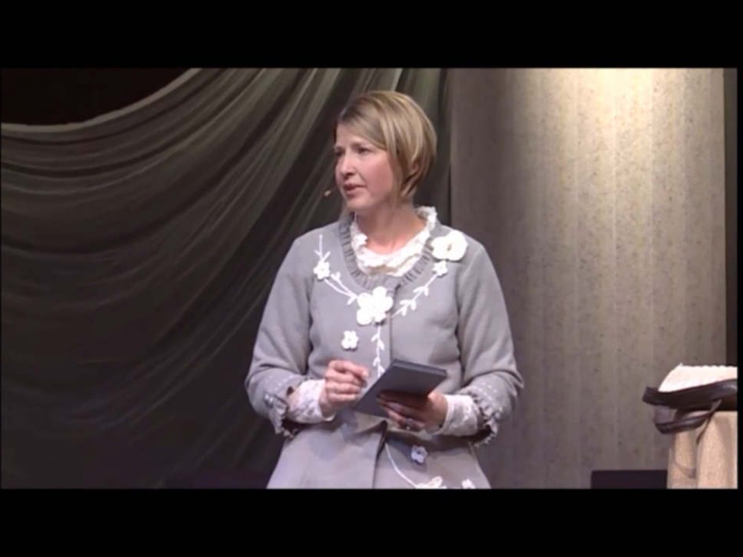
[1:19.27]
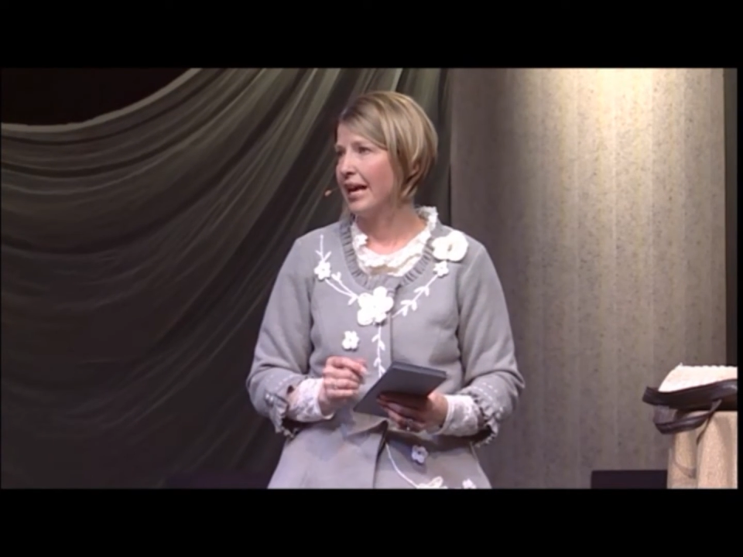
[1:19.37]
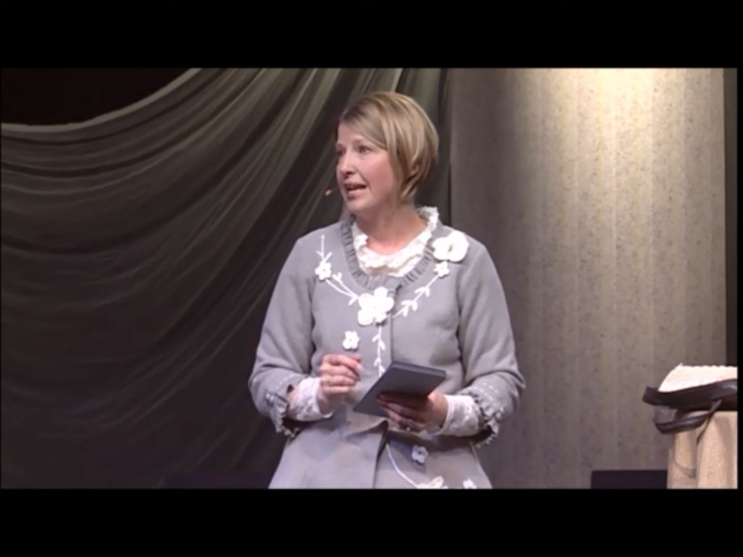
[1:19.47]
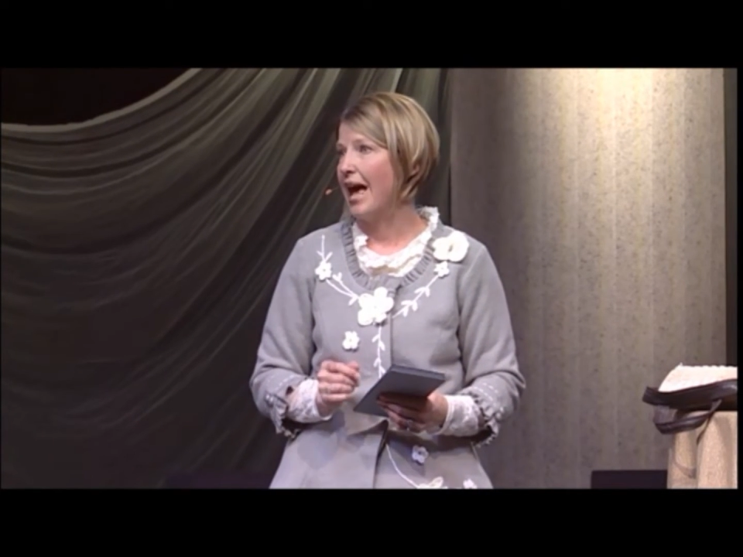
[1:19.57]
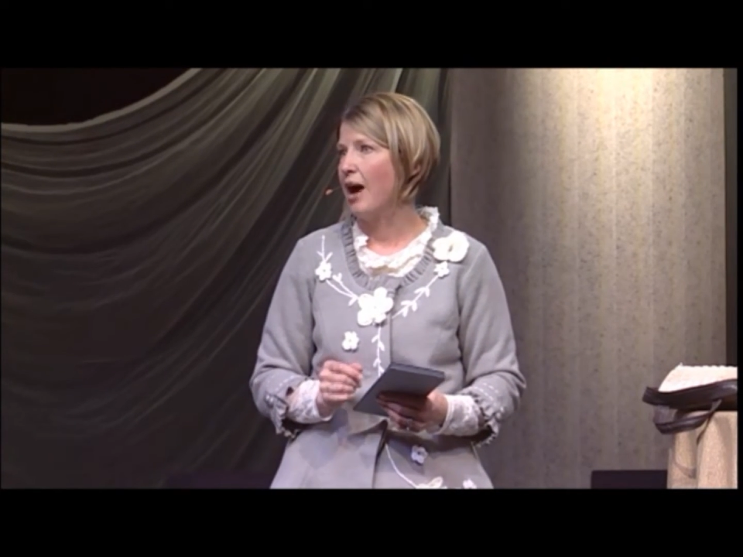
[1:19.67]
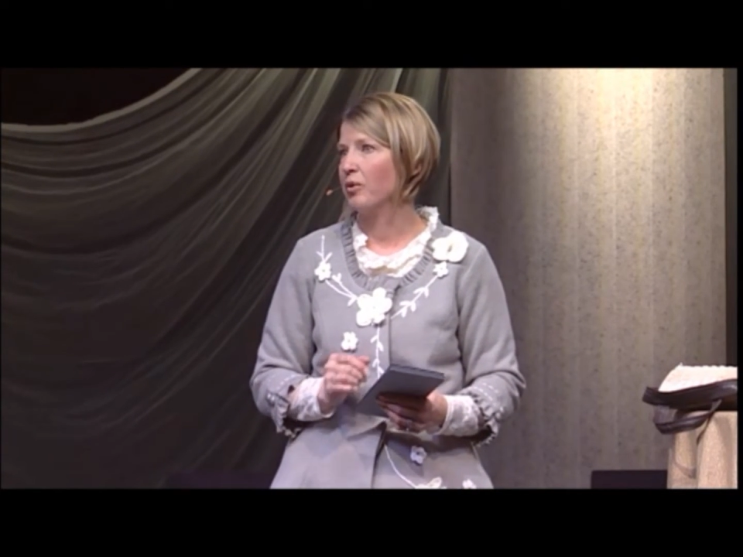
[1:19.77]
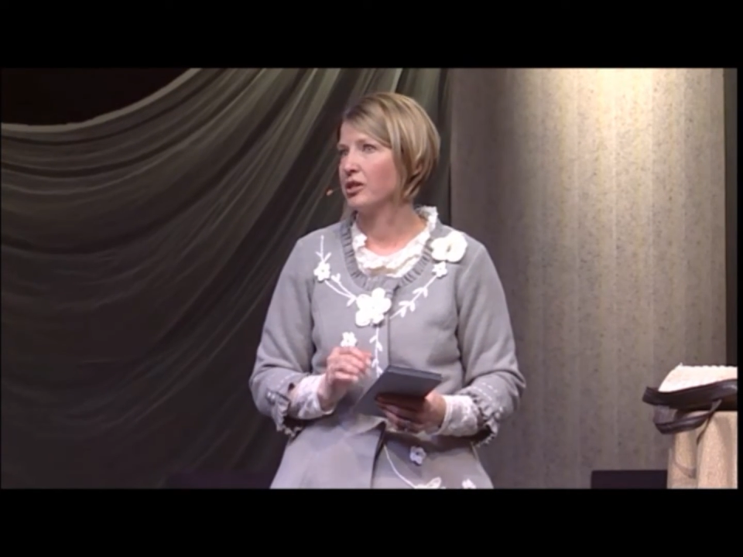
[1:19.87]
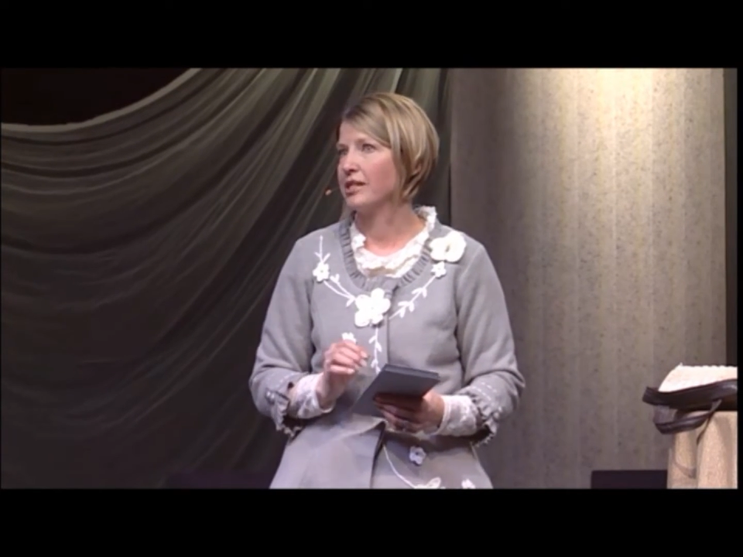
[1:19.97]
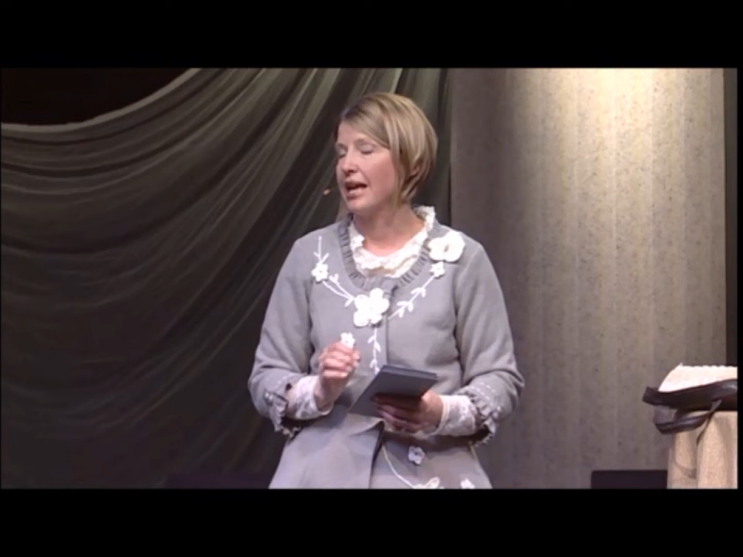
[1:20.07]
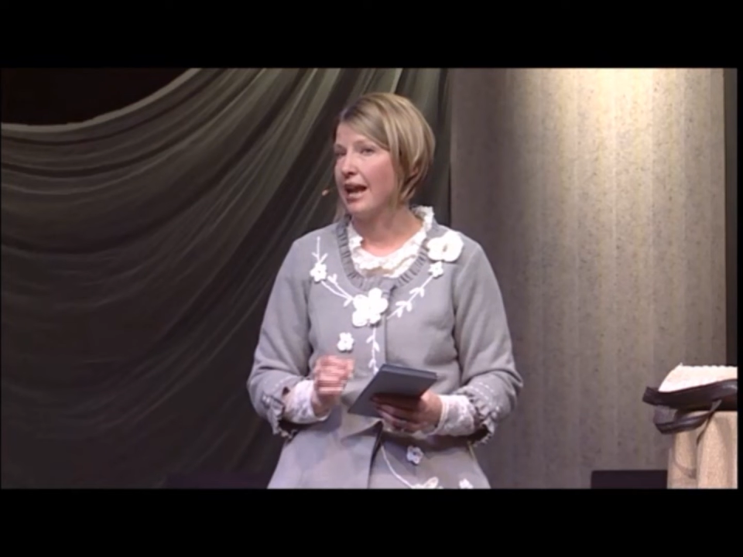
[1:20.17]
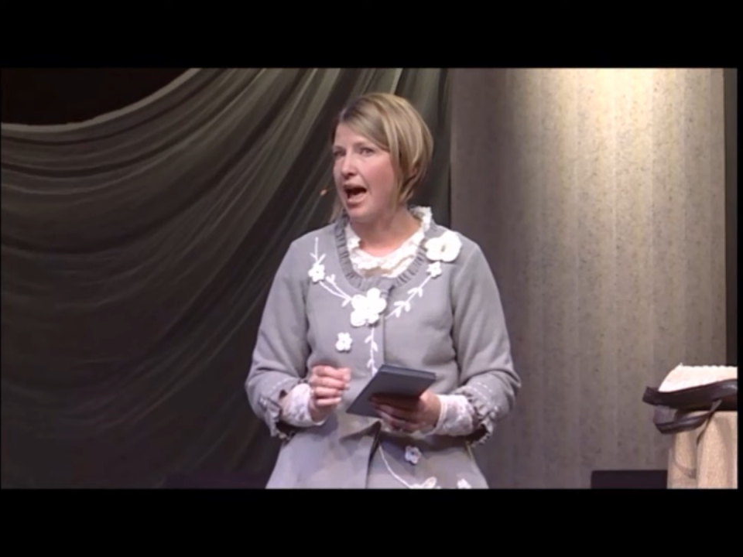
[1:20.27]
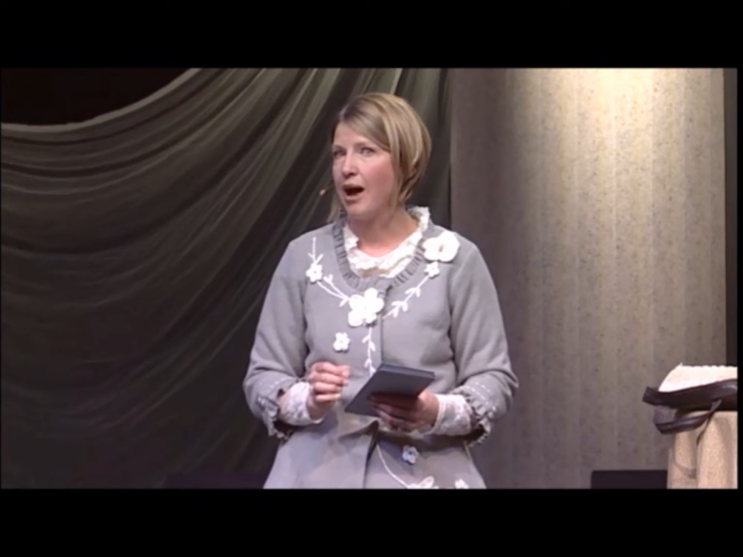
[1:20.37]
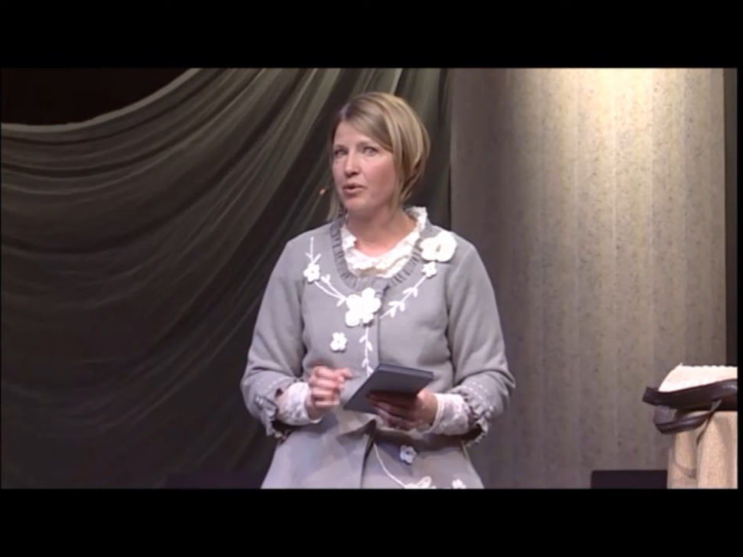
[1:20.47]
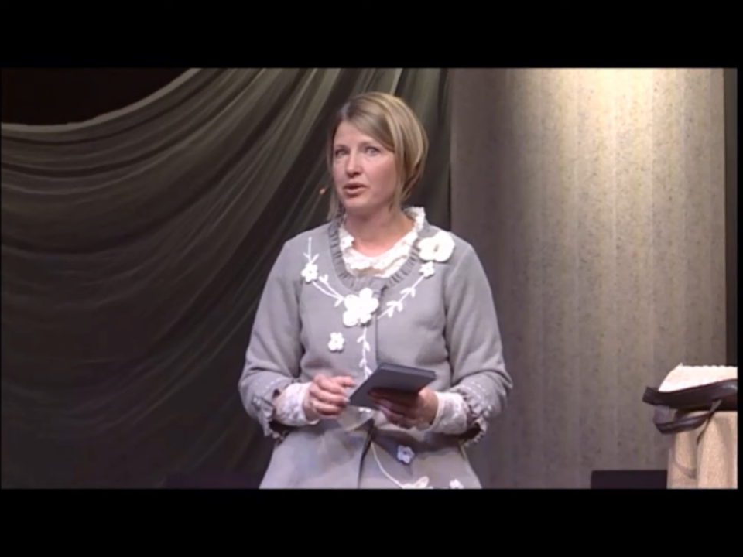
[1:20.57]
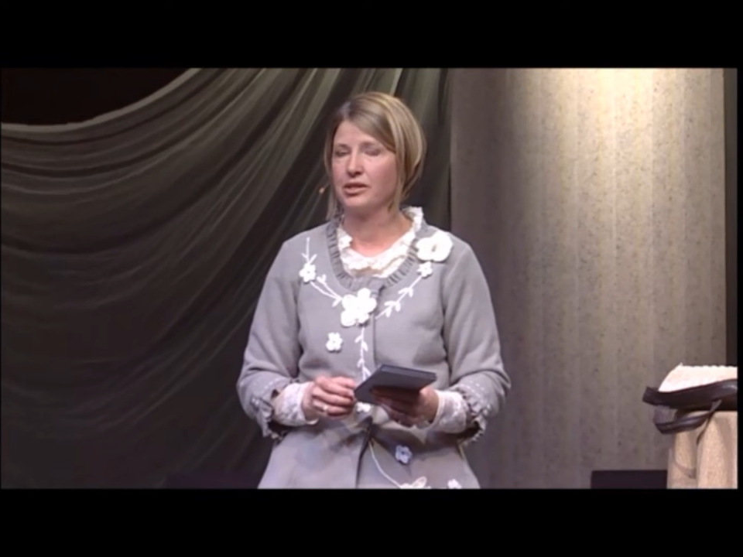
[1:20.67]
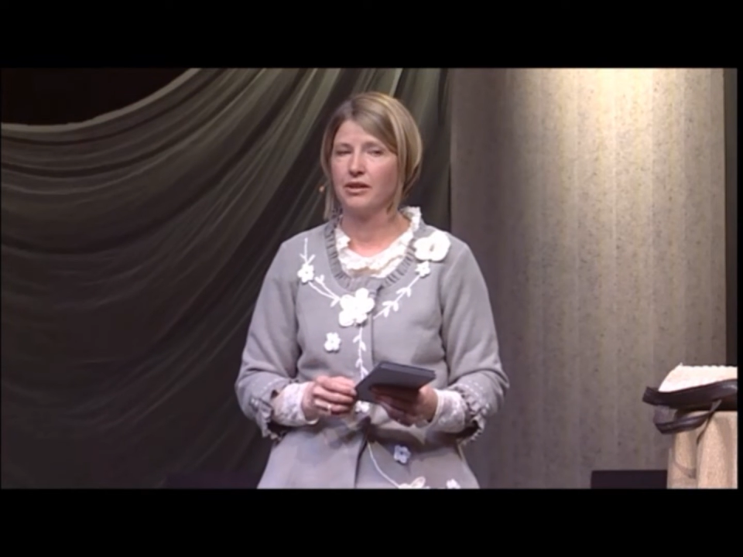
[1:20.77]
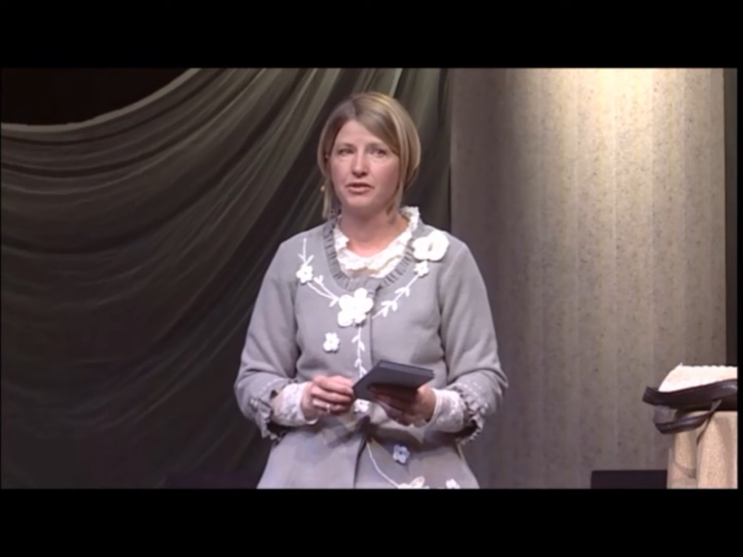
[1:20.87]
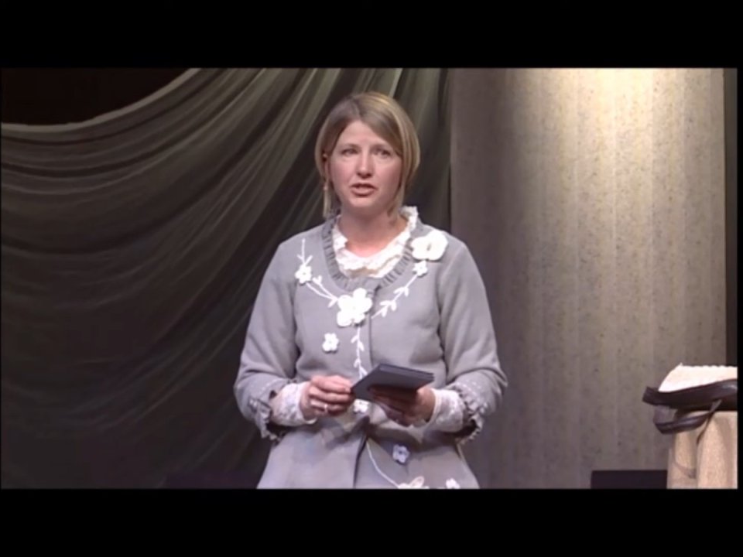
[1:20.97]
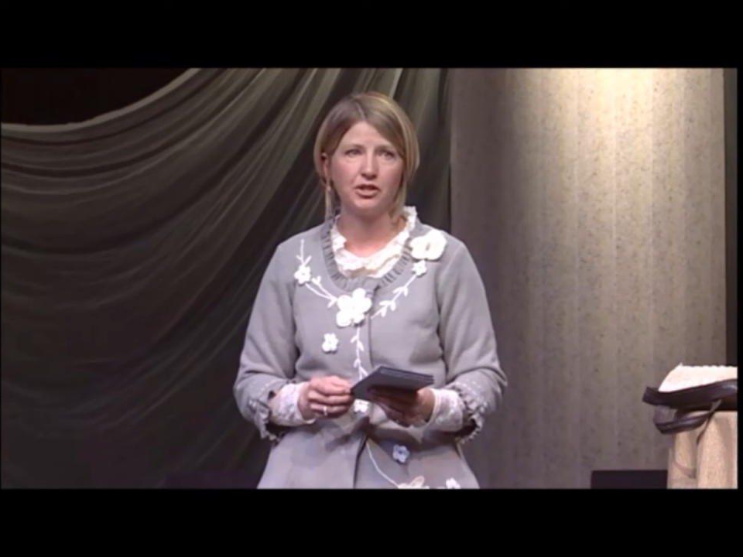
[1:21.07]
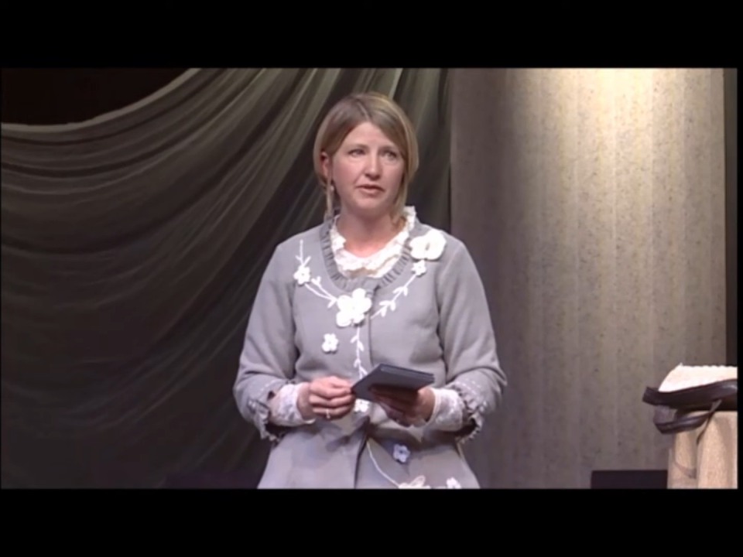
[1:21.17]
in hours and hours of
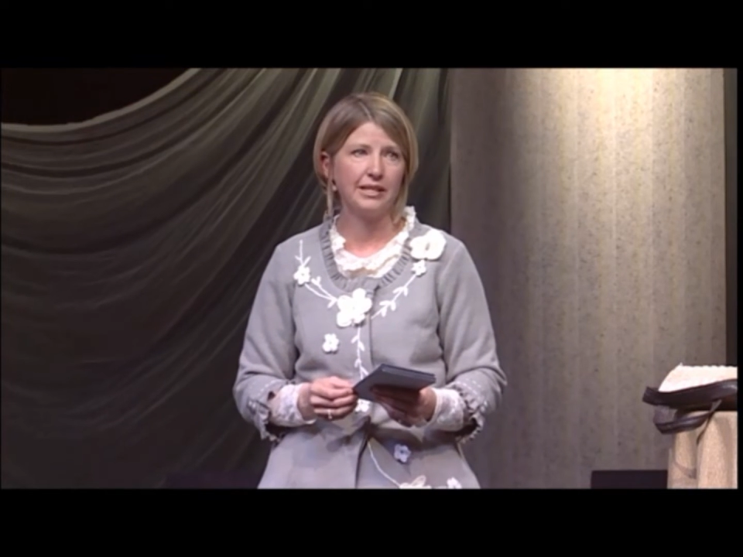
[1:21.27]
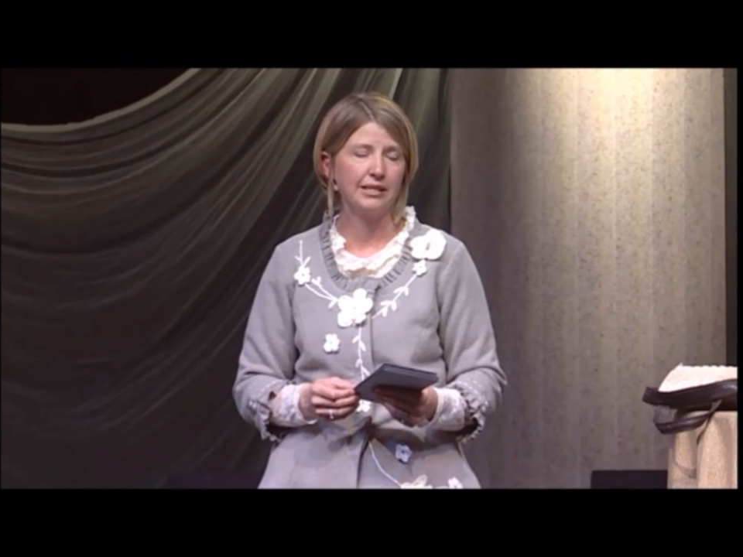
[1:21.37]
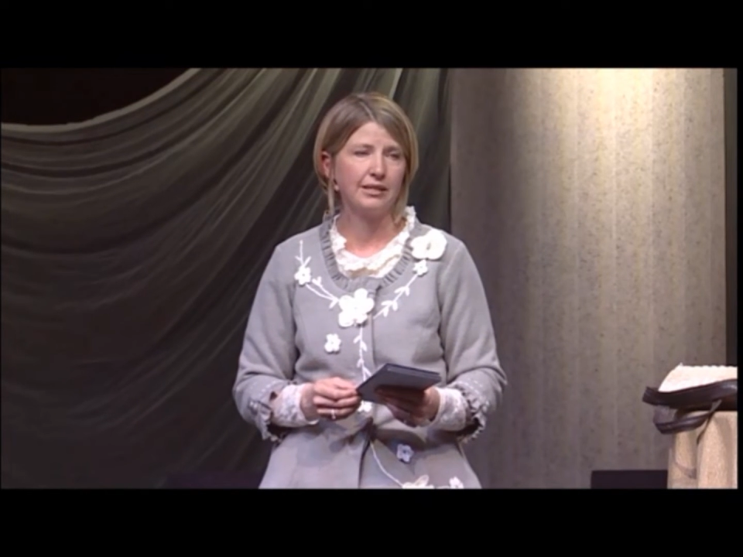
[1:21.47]
service